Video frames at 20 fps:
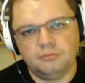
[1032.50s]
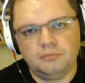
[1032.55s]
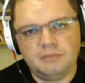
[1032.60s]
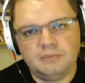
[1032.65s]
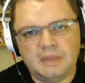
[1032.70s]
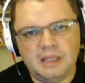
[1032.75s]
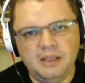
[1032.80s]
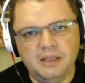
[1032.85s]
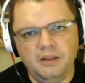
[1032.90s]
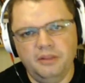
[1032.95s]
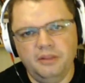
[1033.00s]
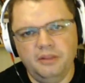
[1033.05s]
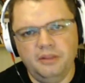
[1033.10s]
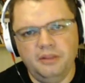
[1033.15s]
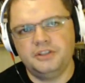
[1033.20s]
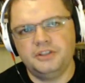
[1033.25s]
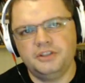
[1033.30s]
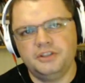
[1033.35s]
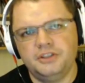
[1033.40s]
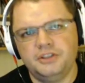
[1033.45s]
that
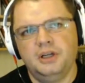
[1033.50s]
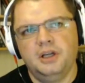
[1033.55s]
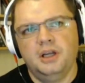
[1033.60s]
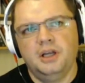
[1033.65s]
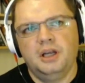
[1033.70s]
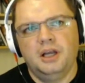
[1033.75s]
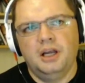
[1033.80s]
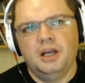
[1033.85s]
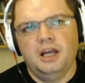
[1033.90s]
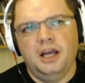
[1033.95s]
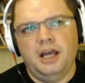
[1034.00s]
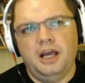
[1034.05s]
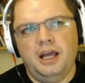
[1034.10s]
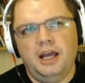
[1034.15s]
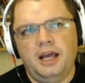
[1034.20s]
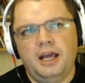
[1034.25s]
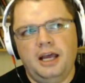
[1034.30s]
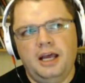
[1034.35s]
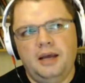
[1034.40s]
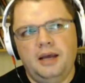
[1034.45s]

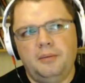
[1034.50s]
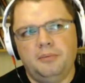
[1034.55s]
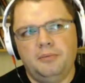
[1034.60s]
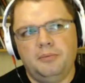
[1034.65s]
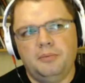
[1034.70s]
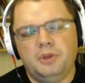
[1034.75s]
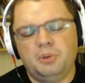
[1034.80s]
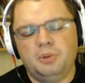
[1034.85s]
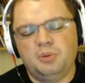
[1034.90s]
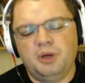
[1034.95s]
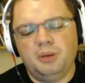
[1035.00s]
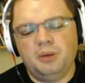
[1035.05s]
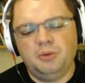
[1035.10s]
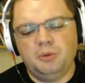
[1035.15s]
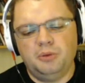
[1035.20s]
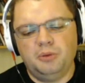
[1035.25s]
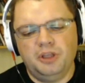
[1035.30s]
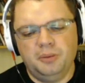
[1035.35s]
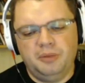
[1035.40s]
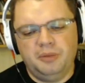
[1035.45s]
the problem with
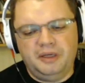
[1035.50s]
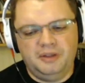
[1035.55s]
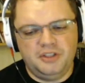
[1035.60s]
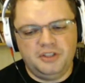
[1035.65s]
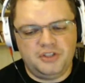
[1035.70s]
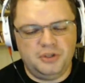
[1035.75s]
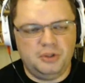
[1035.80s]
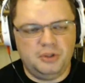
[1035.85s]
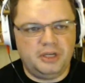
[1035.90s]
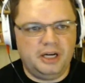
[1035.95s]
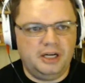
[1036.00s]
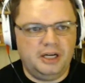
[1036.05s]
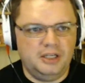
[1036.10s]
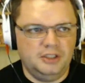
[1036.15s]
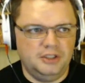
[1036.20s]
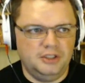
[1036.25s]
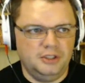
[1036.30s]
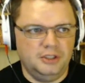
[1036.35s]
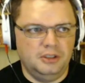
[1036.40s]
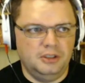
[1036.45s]
the Mary Sue
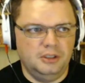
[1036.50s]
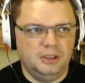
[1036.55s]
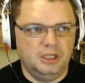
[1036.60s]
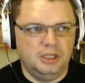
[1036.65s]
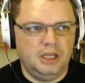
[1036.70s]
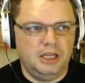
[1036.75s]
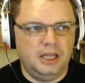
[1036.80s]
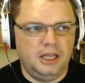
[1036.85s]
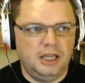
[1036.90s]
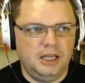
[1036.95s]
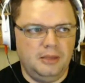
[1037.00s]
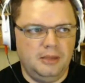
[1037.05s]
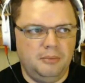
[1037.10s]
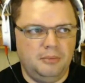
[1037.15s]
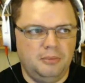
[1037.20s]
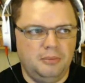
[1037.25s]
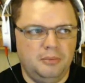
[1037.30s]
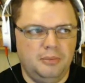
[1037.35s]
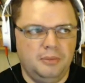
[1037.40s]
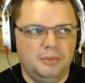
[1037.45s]
character
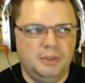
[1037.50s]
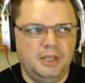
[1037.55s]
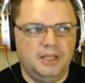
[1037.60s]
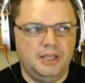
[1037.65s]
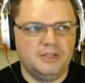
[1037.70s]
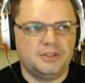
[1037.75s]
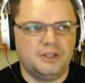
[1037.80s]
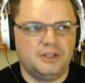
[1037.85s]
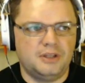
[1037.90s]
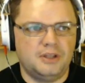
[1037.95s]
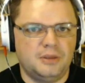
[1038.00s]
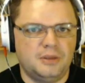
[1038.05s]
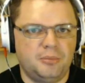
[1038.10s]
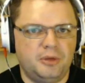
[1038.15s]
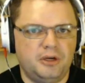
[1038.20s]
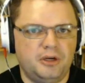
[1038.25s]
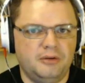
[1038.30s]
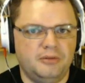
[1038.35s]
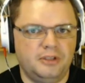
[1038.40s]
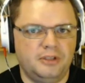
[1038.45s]
is that they're
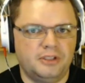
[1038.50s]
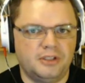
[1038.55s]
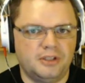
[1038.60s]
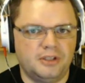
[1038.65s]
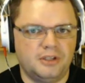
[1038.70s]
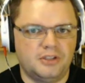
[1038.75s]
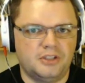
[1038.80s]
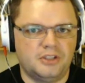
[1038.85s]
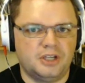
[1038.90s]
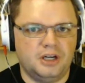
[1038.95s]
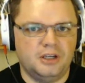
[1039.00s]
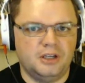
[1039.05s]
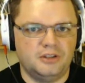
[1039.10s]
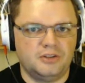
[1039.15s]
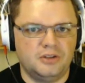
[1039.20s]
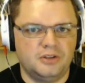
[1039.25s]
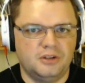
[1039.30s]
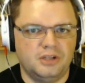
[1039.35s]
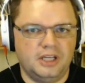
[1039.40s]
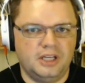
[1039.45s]
perfect at the start, so
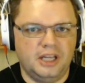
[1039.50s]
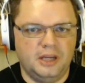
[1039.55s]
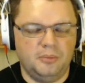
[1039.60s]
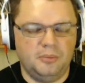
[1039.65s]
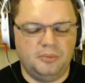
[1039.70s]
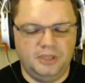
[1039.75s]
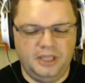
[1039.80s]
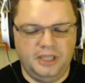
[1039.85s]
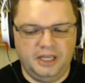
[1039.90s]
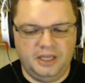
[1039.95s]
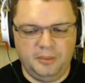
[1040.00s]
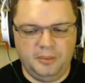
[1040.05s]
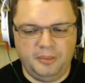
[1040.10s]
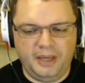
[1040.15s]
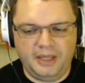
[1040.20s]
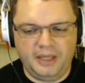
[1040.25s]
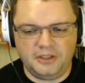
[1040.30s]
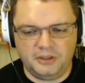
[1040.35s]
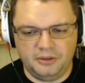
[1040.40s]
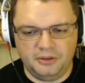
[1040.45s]
they can't be any
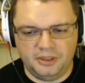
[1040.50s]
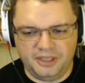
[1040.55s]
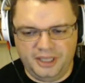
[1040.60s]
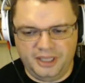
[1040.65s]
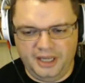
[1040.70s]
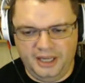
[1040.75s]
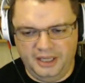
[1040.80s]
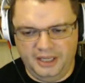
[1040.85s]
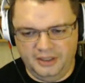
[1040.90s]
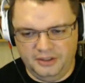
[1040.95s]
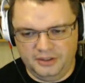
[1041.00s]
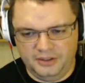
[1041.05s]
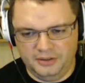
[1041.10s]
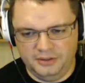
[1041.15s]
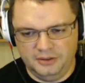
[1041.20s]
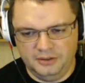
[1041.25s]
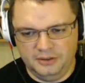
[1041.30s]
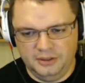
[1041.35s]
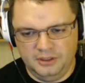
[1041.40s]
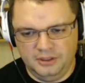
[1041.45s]
better at the end.
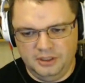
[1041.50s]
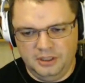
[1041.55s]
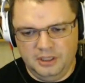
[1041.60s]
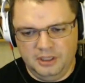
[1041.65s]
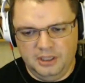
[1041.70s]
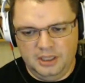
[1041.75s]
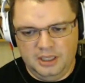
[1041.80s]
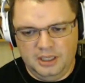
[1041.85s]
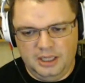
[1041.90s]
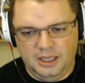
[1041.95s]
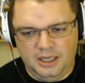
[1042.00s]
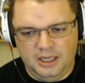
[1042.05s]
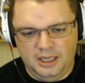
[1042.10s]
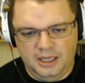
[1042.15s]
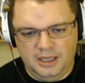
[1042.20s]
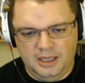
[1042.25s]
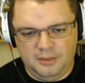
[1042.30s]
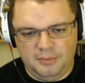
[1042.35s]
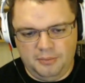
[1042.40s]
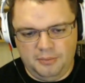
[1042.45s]

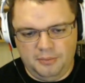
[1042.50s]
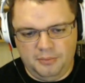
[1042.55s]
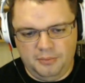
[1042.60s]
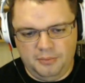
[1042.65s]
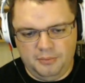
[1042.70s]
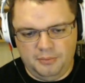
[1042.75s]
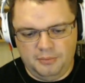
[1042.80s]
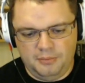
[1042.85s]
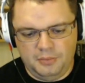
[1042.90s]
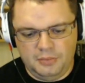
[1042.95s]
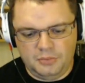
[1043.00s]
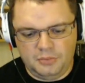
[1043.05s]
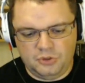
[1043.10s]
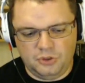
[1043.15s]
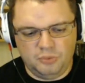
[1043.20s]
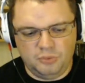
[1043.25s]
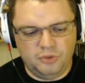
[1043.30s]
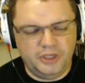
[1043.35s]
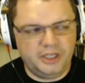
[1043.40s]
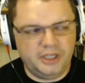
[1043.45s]
So I'm
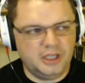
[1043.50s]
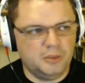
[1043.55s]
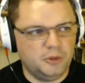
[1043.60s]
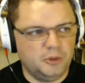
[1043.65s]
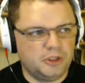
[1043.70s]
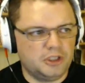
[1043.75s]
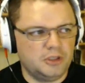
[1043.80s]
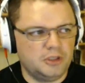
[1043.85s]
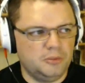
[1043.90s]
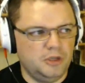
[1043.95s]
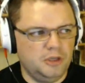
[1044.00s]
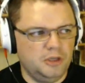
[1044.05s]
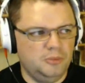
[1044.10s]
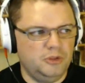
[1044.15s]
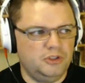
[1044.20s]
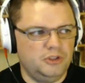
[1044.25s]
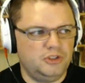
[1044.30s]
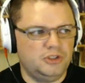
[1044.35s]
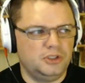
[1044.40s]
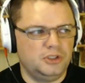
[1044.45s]
reading a book at the
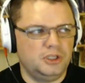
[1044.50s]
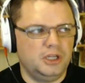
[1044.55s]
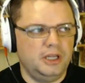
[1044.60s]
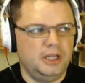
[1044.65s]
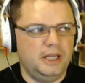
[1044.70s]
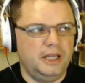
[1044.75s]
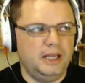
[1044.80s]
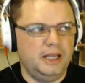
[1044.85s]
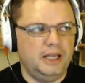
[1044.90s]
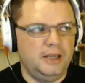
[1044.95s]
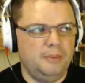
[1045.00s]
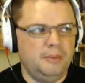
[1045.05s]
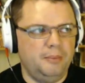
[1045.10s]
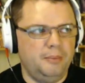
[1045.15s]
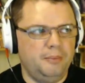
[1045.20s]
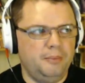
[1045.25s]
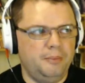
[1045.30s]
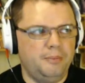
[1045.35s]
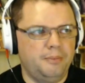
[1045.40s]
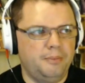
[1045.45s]
moment
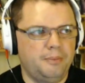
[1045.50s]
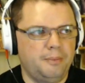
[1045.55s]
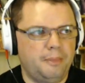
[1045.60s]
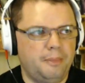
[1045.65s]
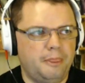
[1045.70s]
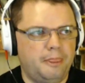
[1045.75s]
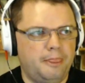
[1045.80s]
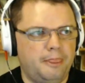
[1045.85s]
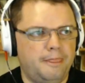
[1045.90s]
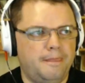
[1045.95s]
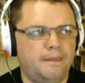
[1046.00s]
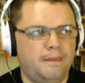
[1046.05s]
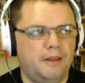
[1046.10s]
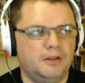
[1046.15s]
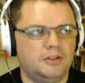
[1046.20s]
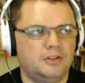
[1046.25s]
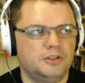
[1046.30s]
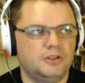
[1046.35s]
that